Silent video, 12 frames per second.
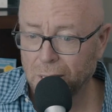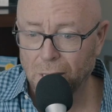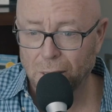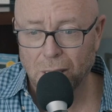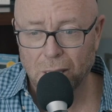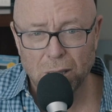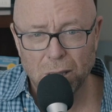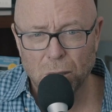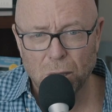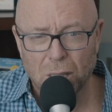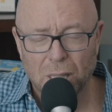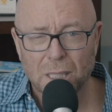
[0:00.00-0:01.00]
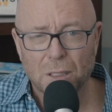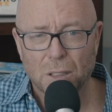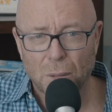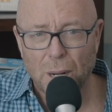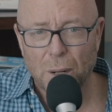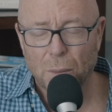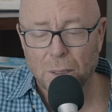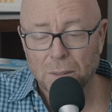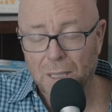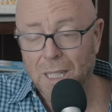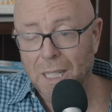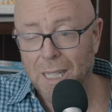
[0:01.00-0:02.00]
know, they, you could think they're the right
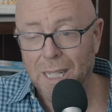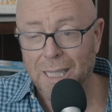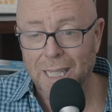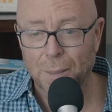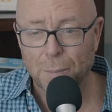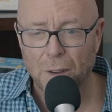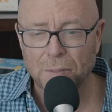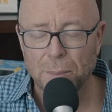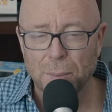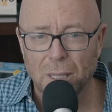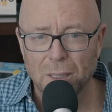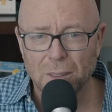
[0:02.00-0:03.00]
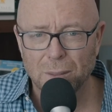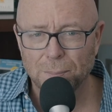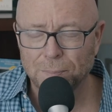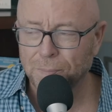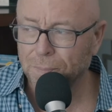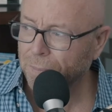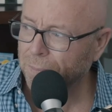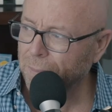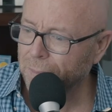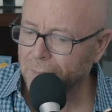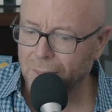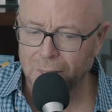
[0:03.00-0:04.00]
ones and then you got to get them off the bus.
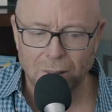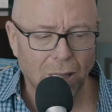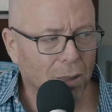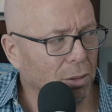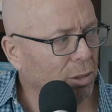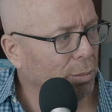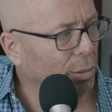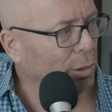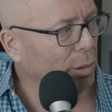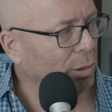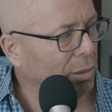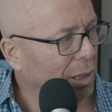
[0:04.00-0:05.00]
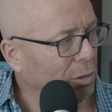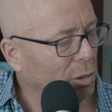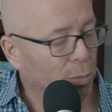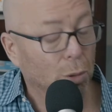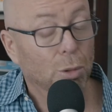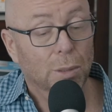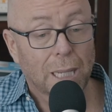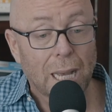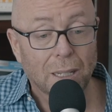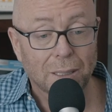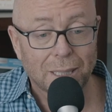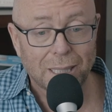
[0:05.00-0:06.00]
So that was the brutal, that was the brutal
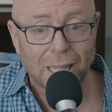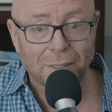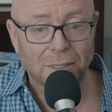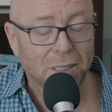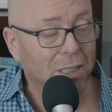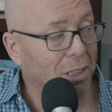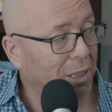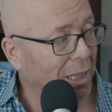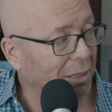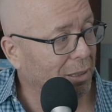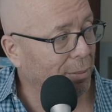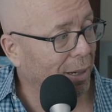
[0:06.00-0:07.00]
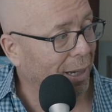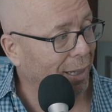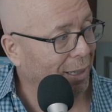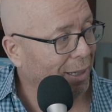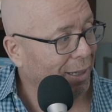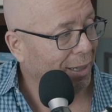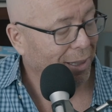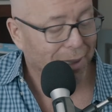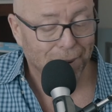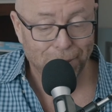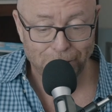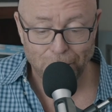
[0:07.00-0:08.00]
reality. I have to teach that to my,
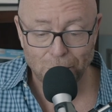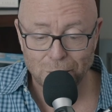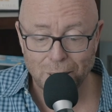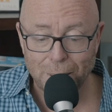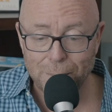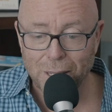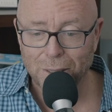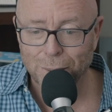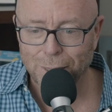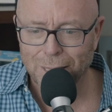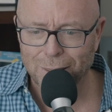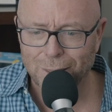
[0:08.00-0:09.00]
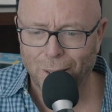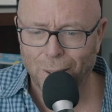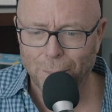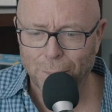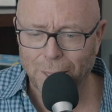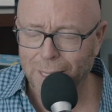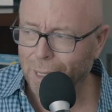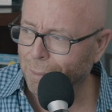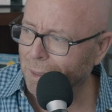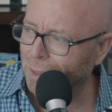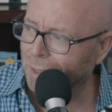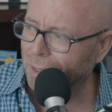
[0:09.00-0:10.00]
the folks that I'm mentoring, it's heartbreaking
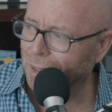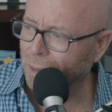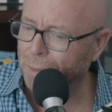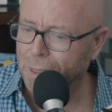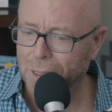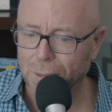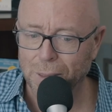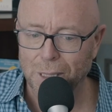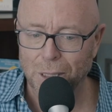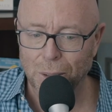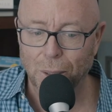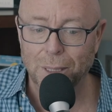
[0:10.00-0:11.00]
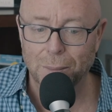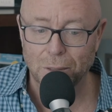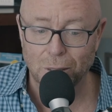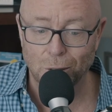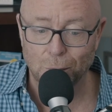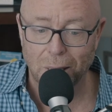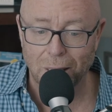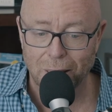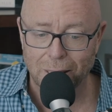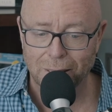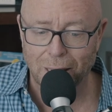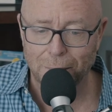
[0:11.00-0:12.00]
when you see someone and you really enjoy them. You should spend a
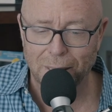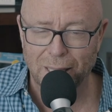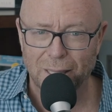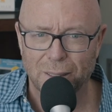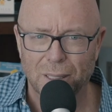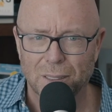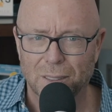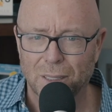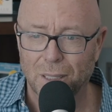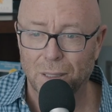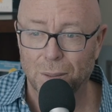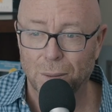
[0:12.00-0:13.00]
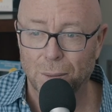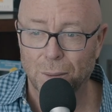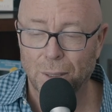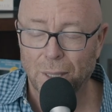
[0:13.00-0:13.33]
lot of time together, and all of a sudden, through